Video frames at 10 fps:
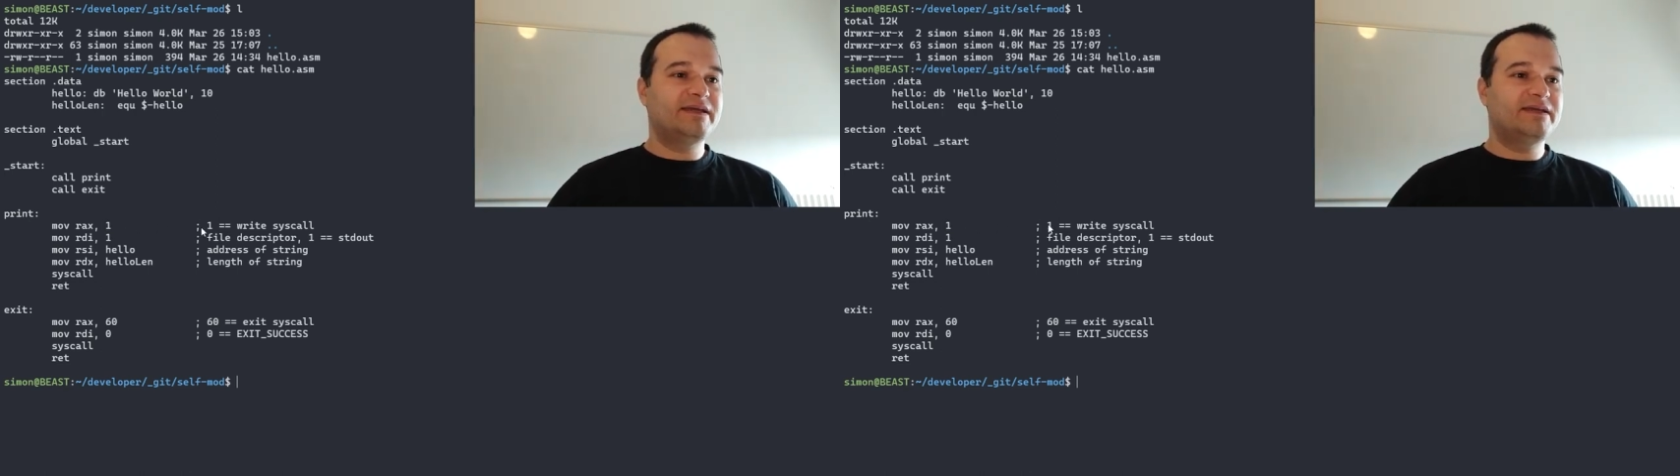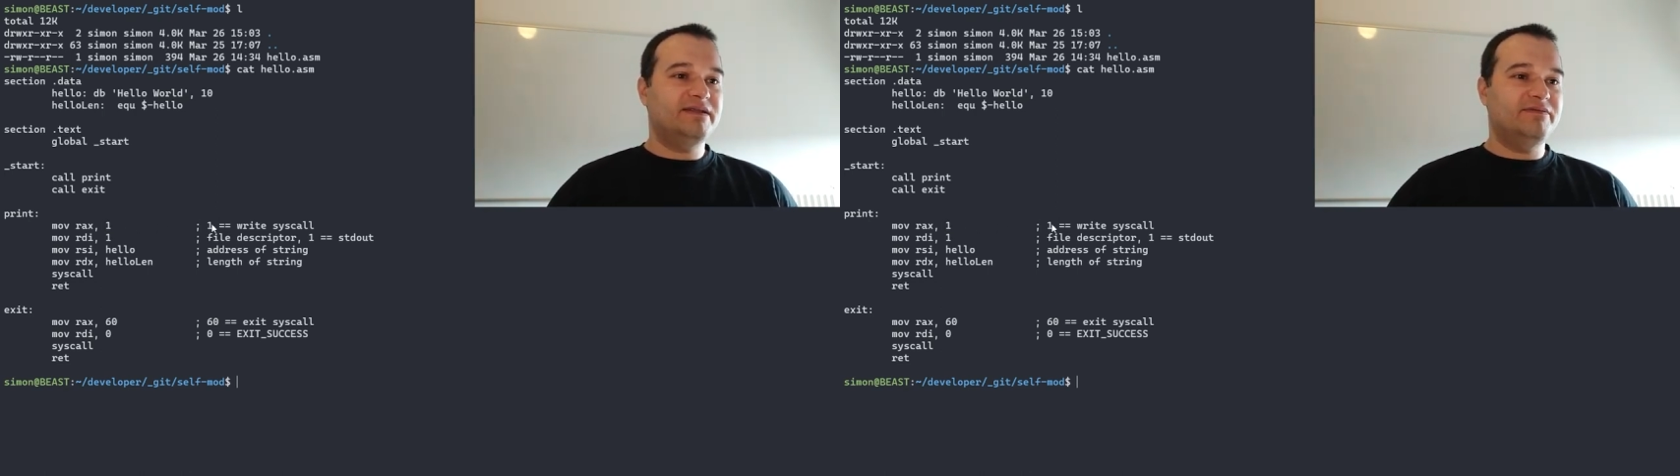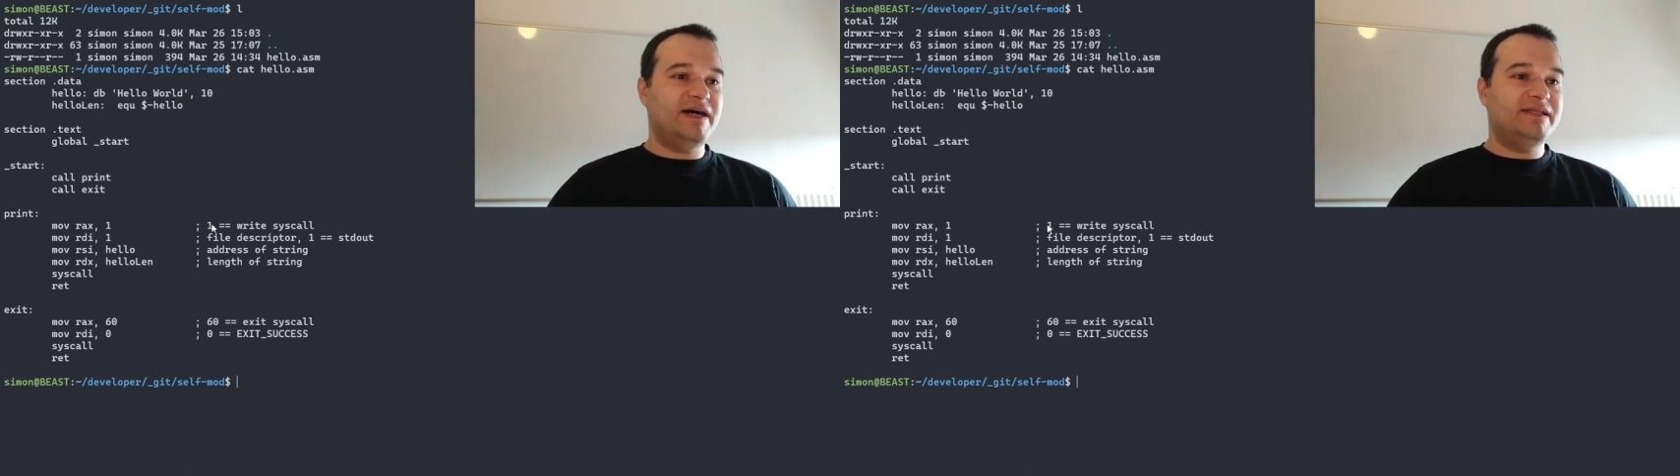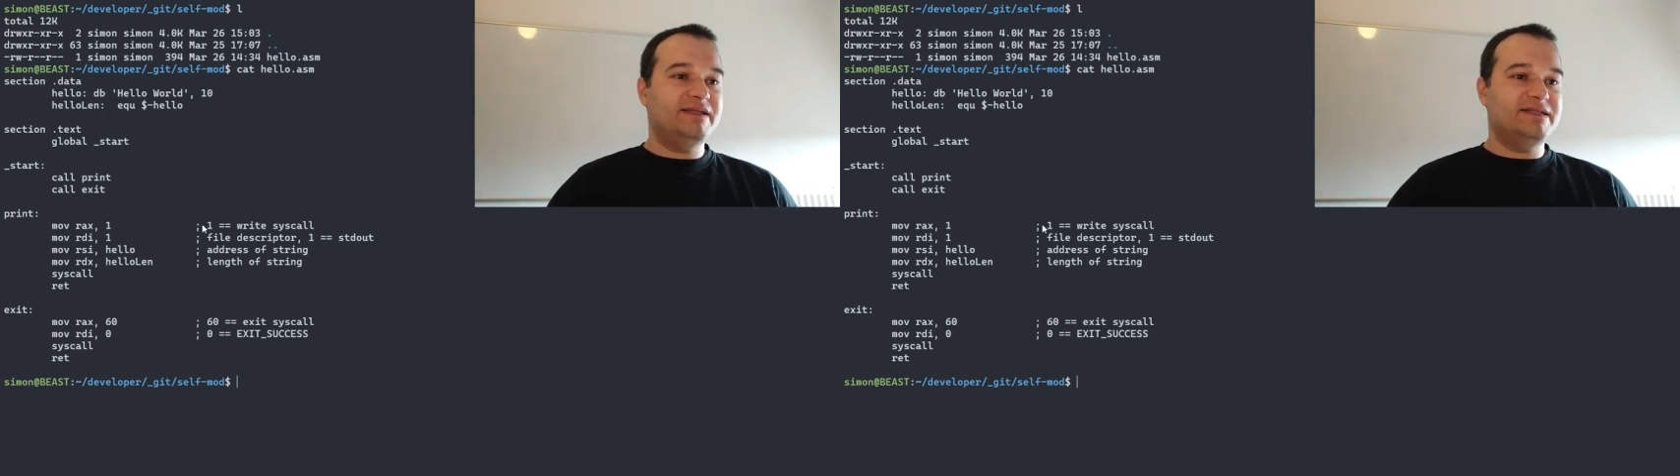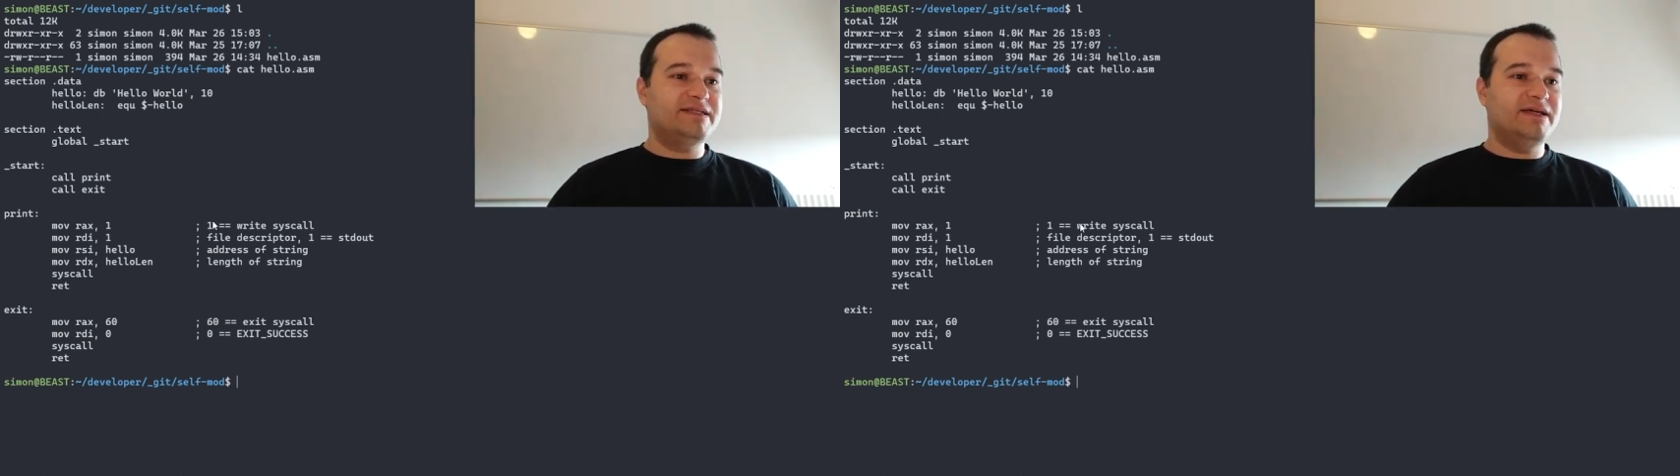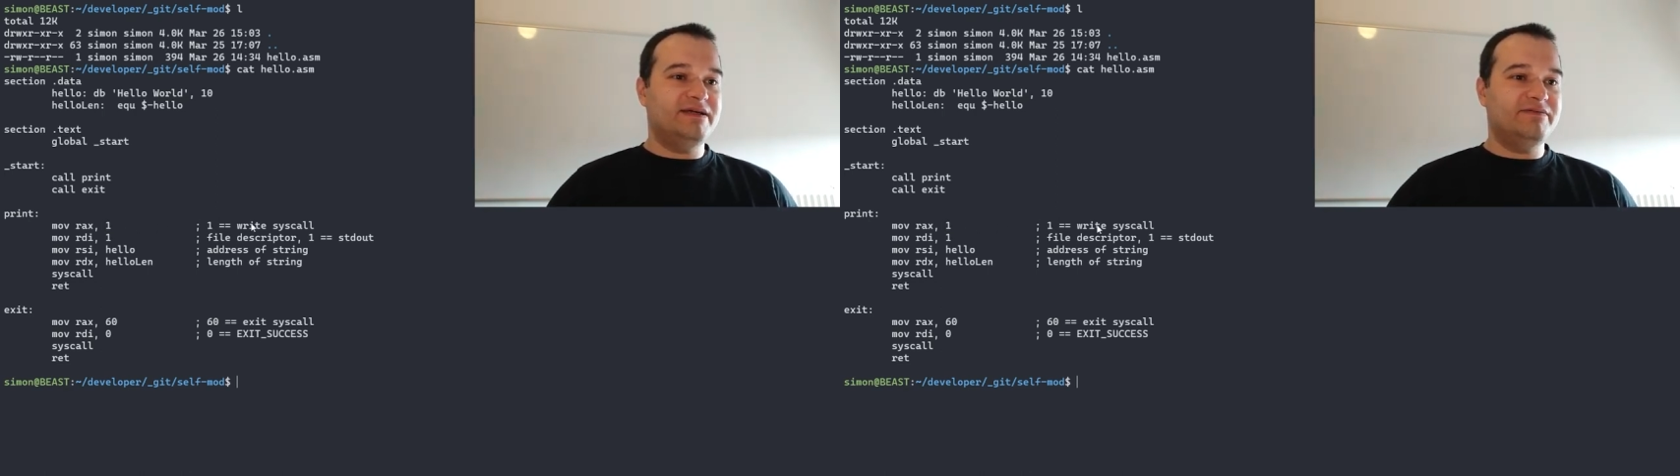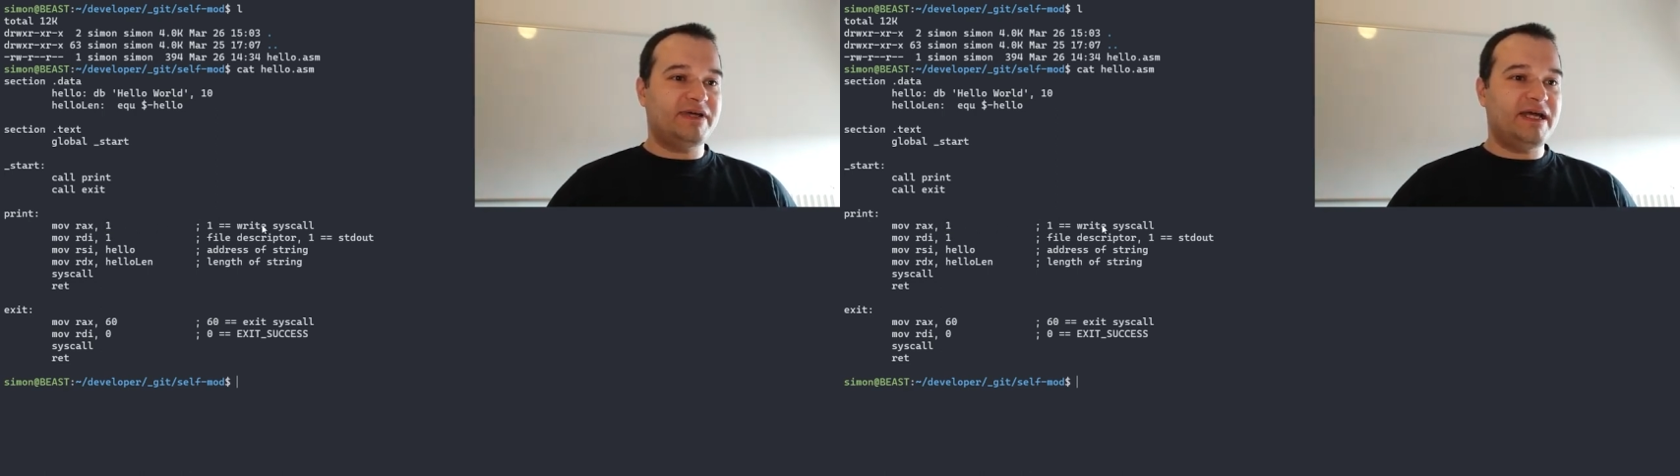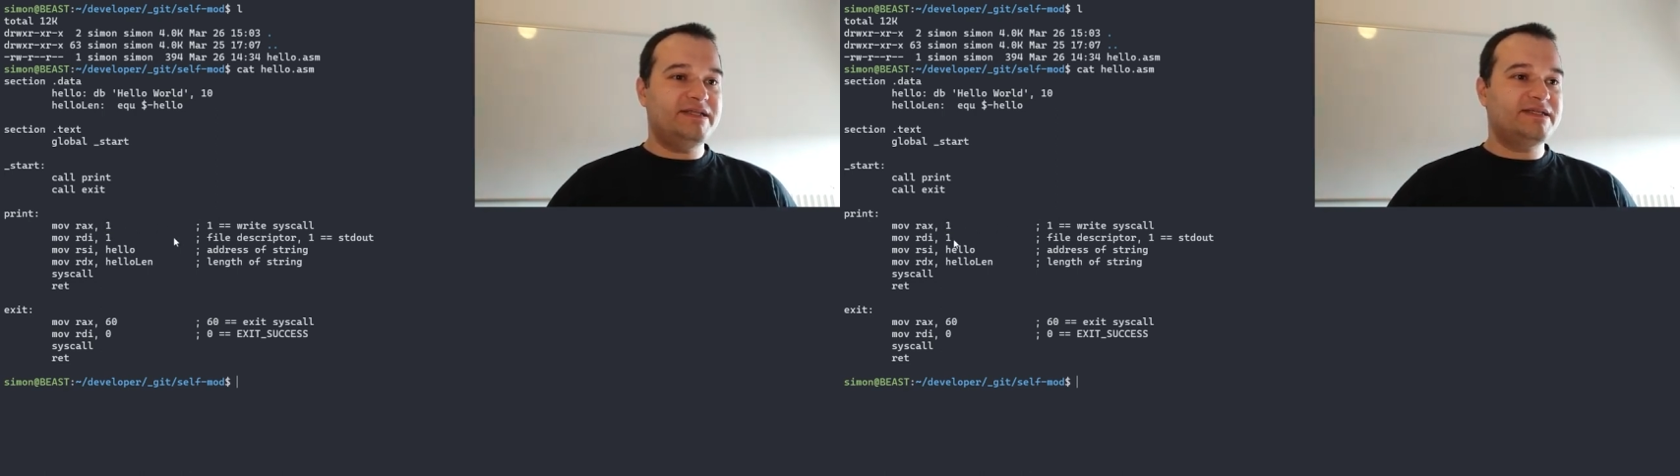One is the
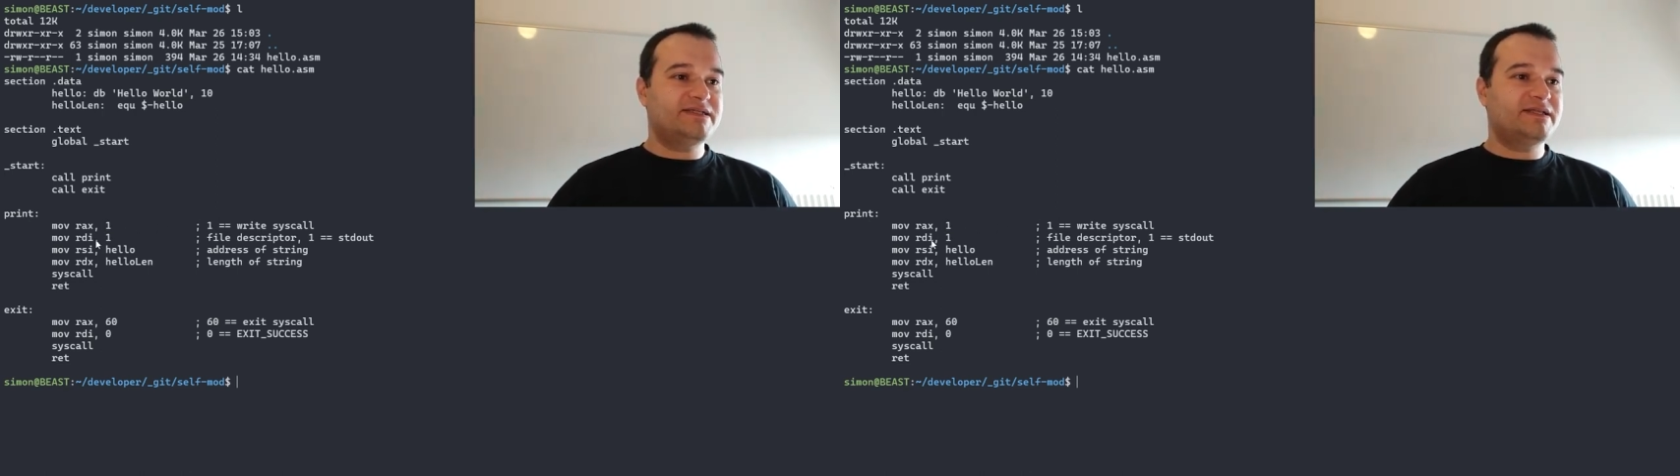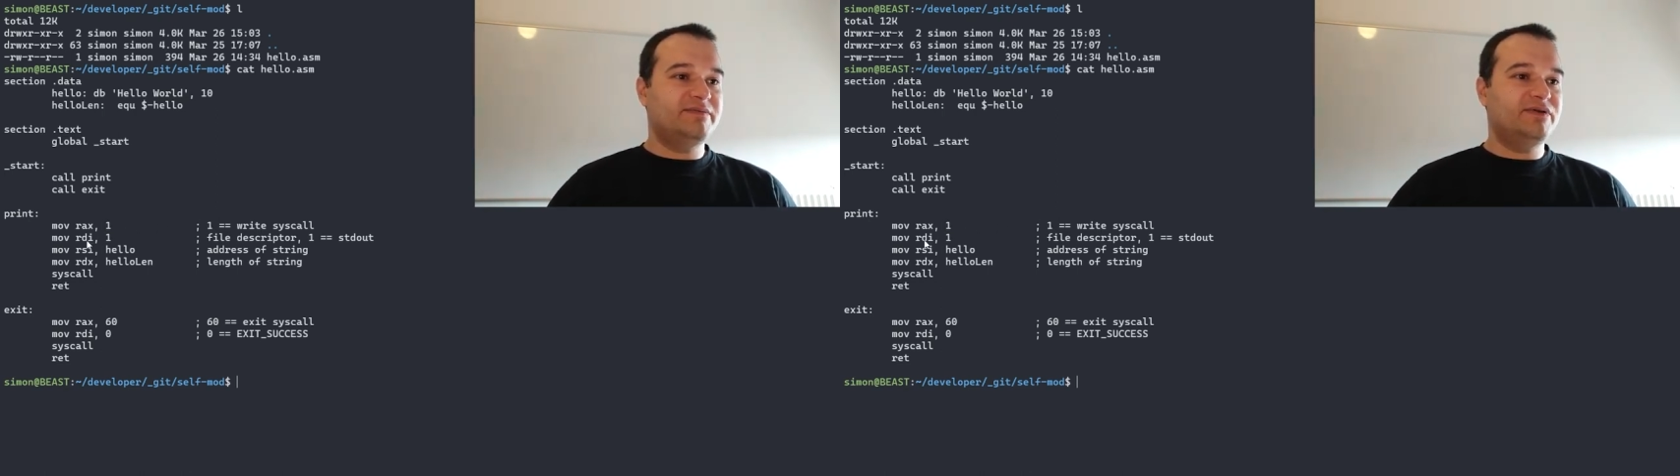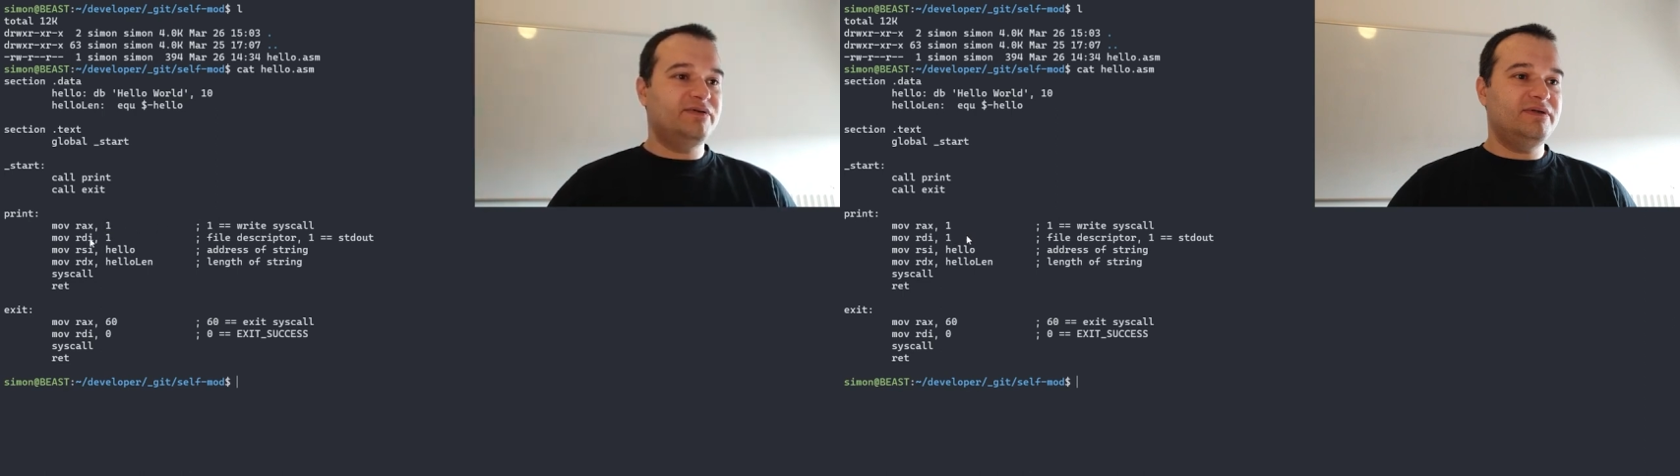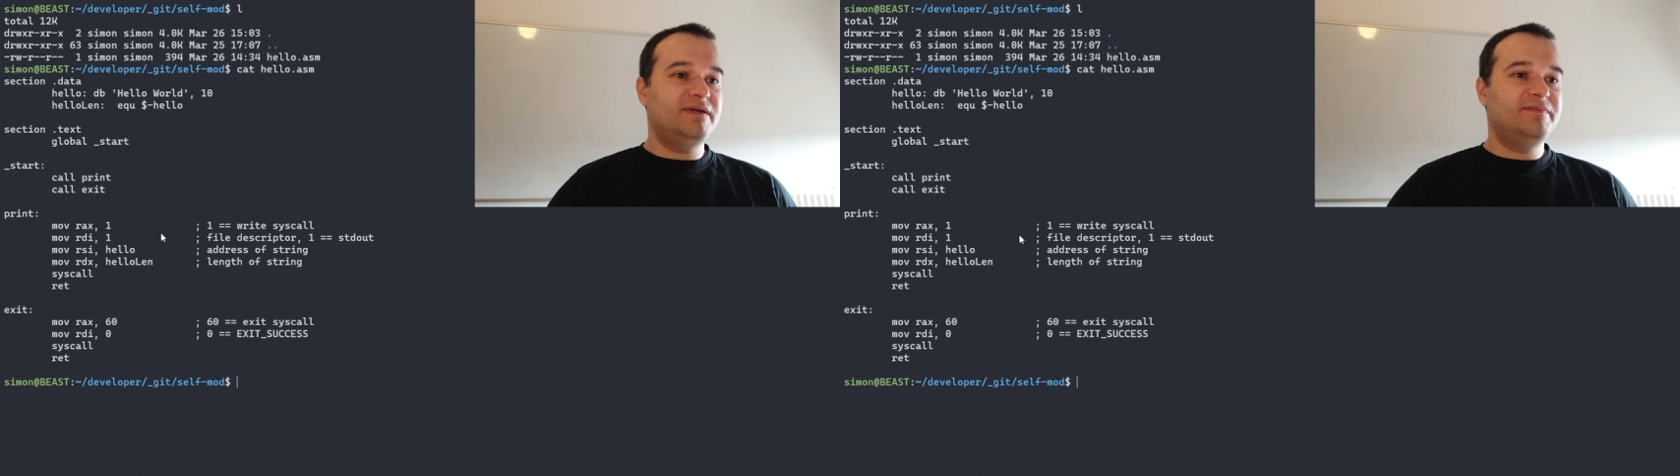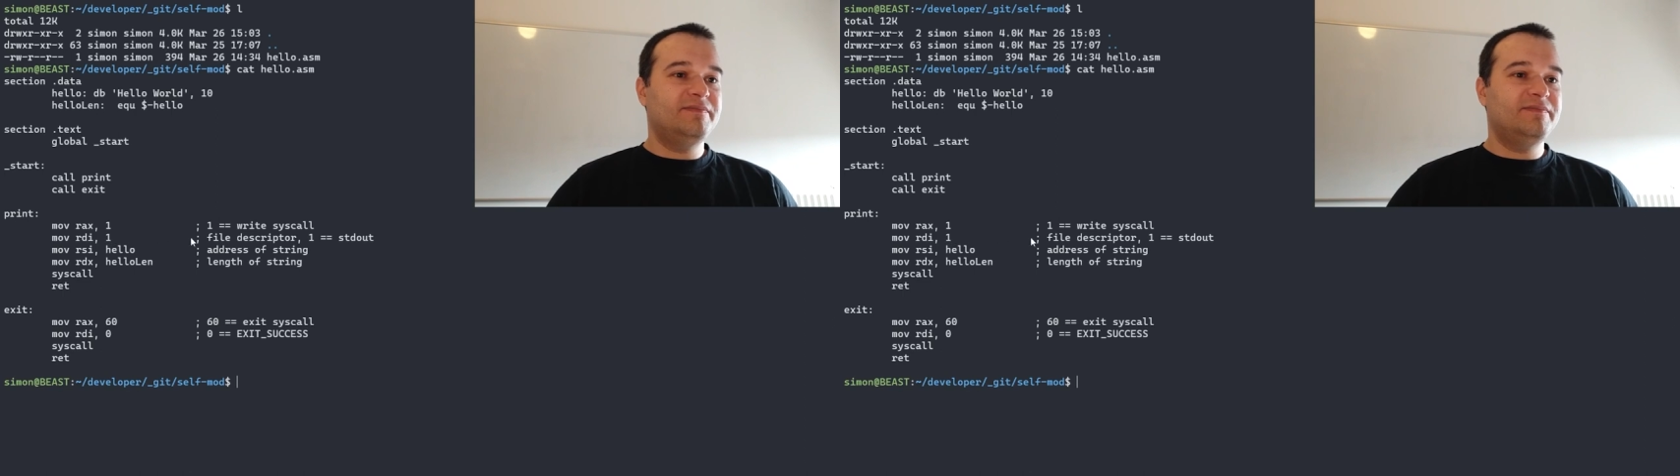write system call.